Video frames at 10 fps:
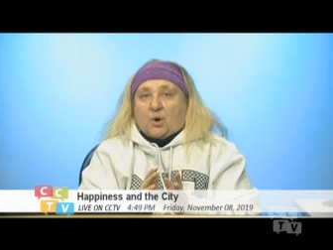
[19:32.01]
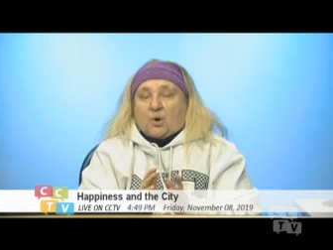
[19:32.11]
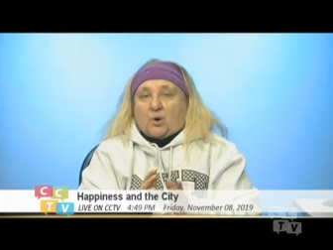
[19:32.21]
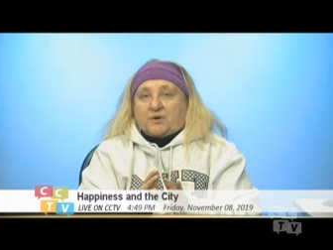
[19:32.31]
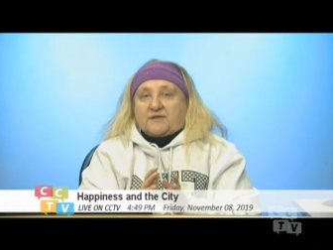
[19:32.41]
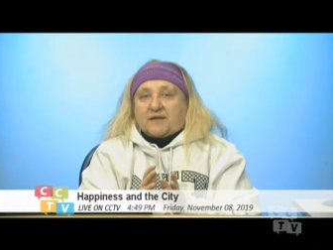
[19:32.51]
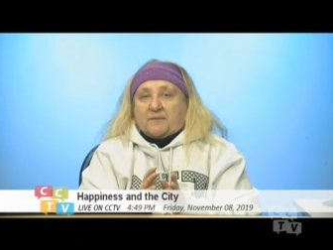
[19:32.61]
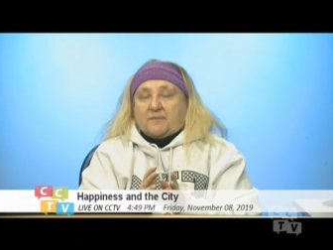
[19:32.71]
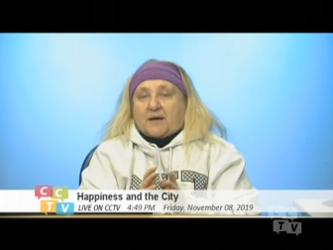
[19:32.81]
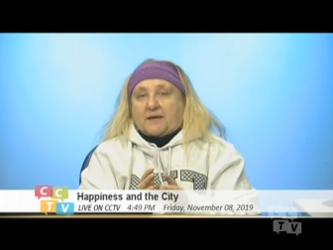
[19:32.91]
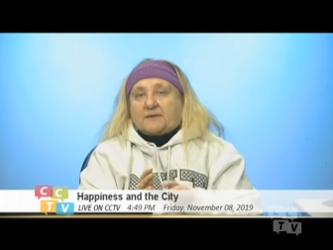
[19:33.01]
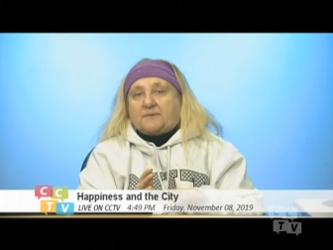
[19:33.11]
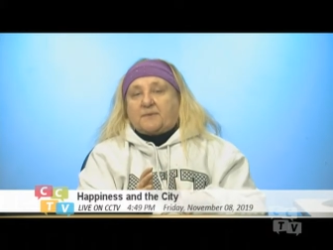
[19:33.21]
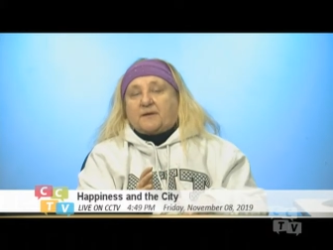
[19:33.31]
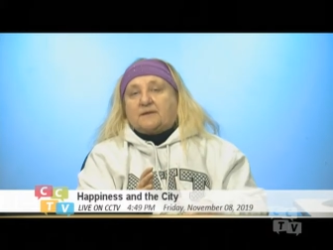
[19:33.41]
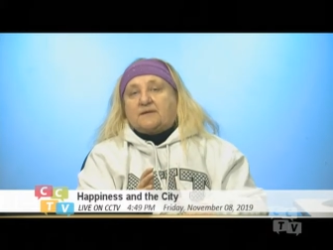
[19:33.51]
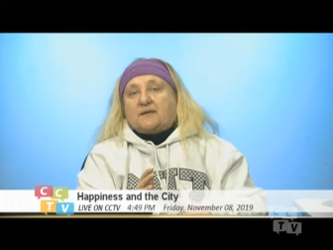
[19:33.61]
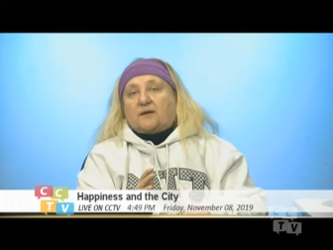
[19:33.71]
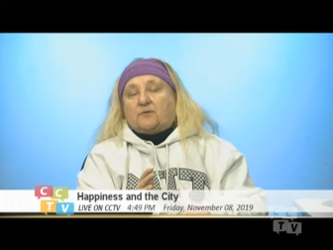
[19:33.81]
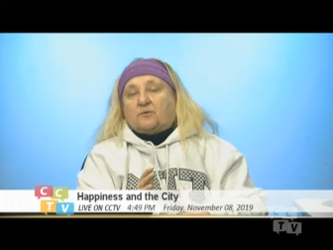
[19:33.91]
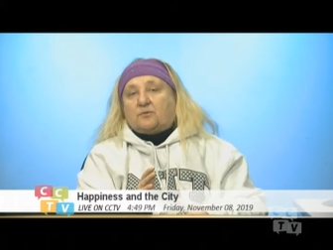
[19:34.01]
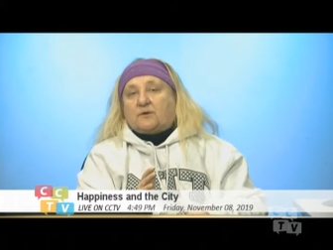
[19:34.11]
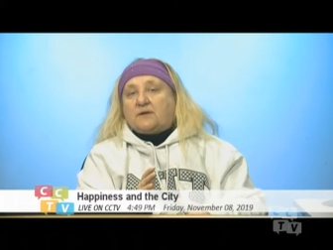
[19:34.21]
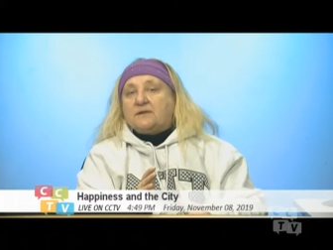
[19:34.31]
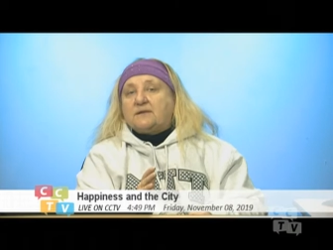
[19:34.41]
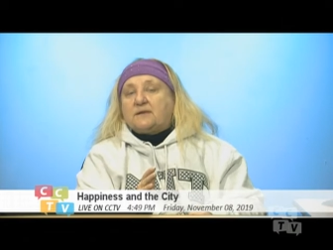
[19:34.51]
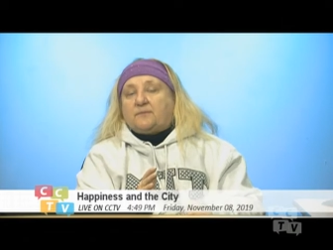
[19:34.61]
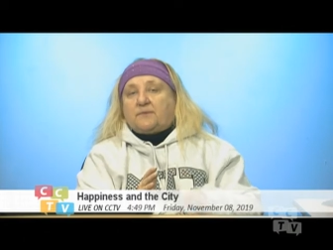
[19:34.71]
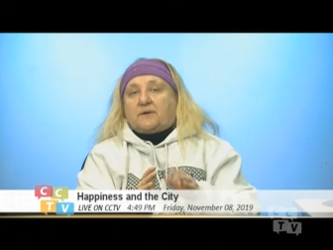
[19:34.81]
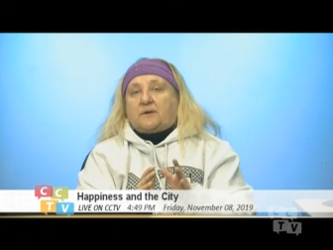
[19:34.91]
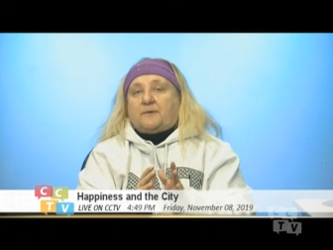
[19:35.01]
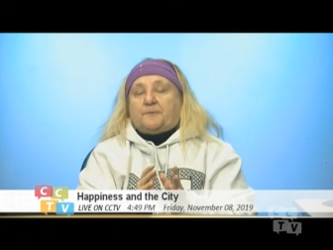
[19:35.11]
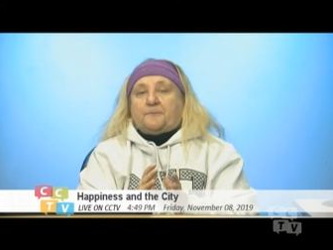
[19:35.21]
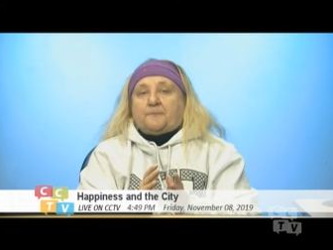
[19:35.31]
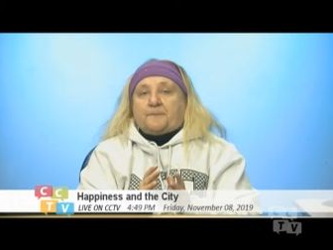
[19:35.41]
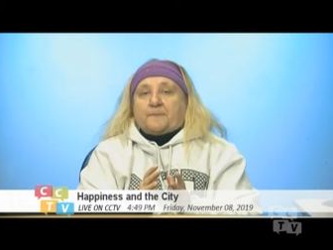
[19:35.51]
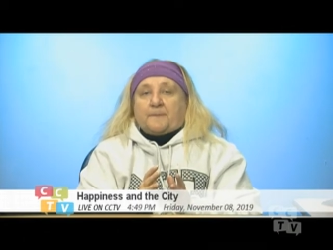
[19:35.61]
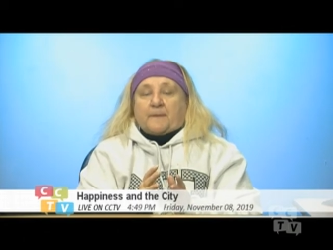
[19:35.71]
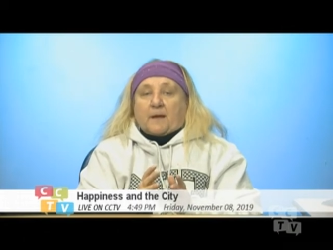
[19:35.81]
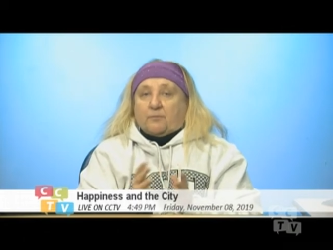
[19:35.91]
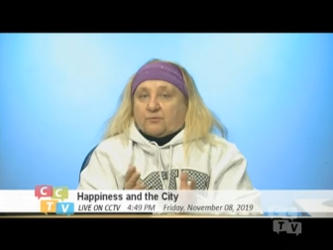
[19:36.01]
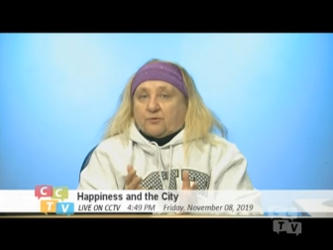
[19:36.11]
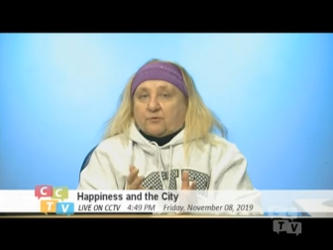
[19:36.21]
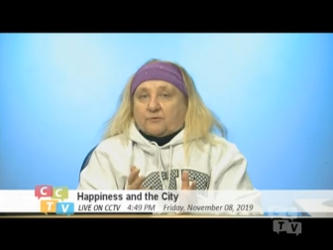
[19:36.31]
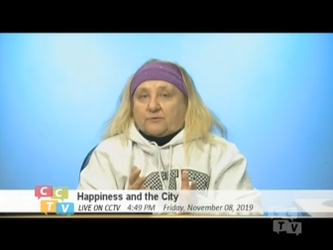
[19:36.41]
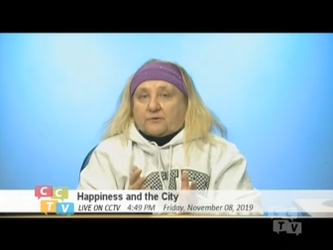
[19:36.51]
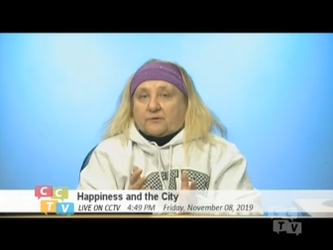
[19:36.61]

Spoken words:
or some aspects that could easily be improved.